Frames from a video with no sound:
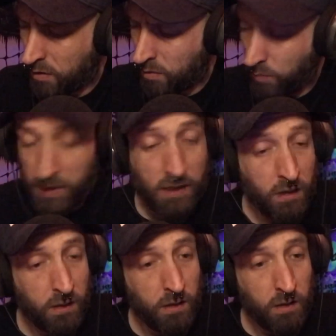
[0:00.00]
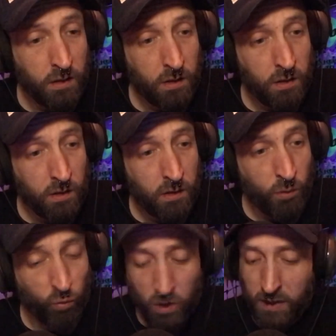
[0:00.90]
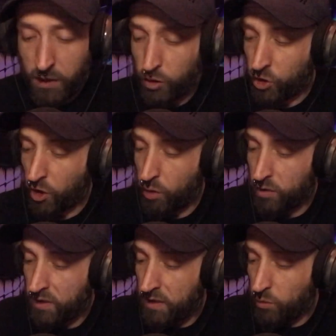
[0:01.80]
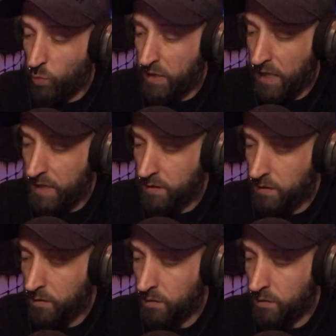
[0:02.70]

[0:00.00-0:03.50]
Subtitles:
But really good shows this weekend,